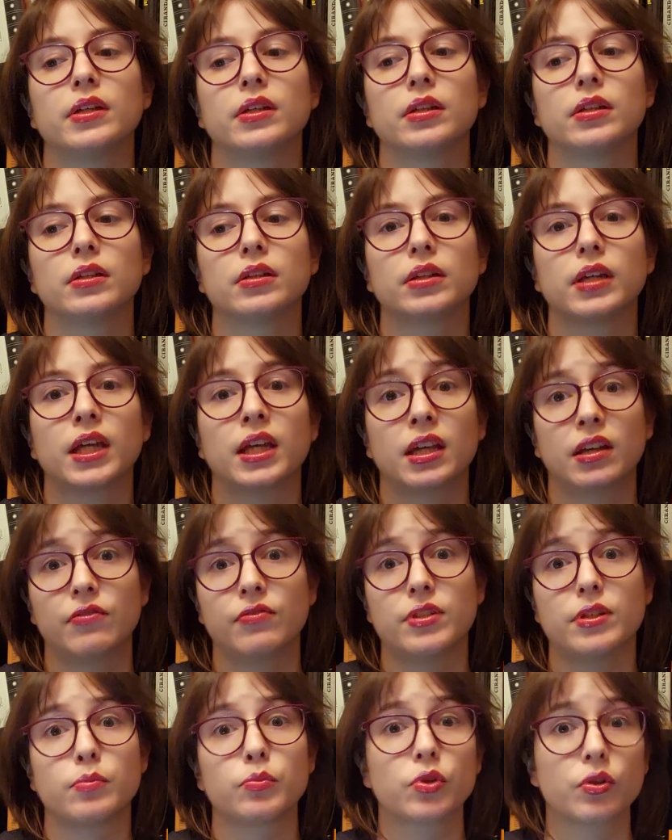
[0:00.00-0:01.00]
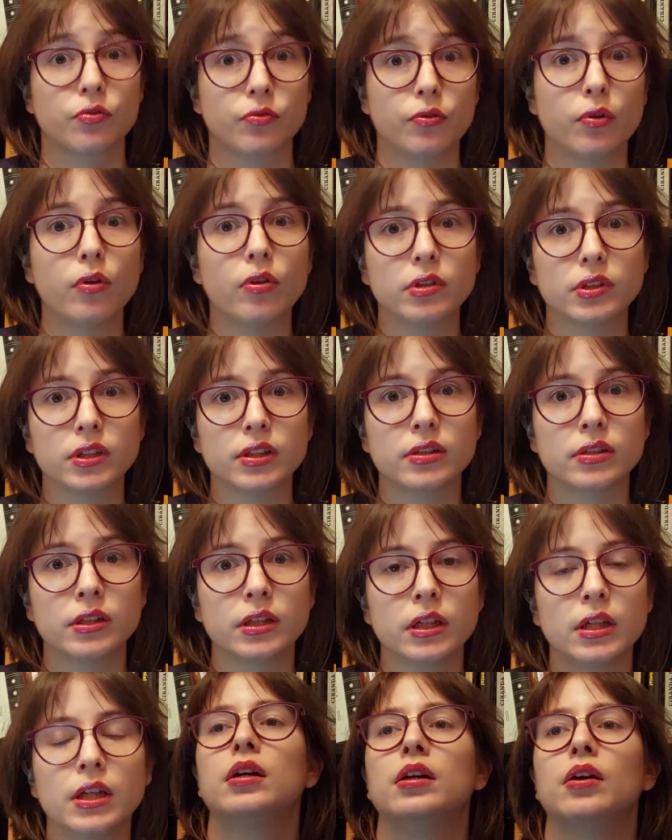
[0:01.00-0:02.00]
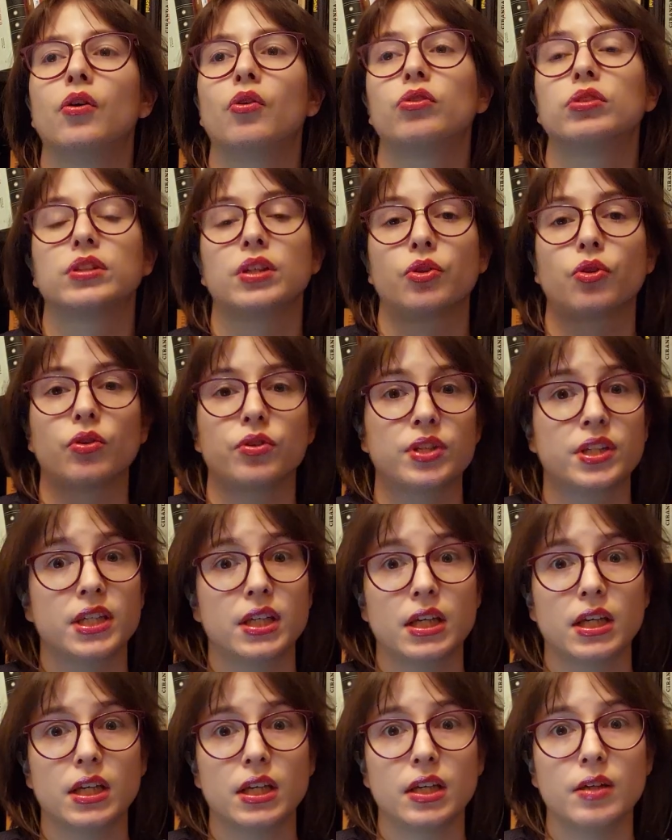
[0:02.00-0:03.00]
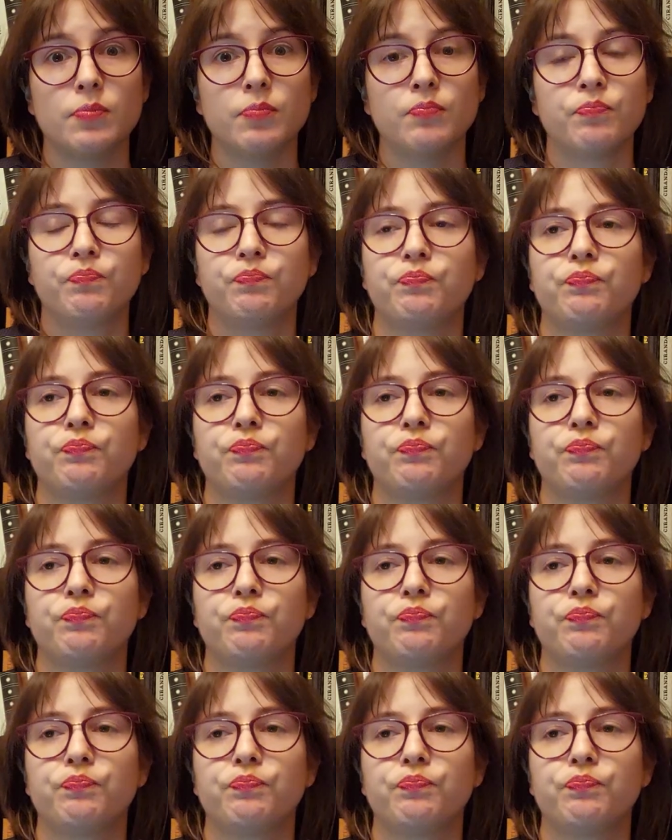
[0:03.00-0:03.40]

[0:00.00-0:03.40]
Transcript: uh, gives him the folder or the dossier.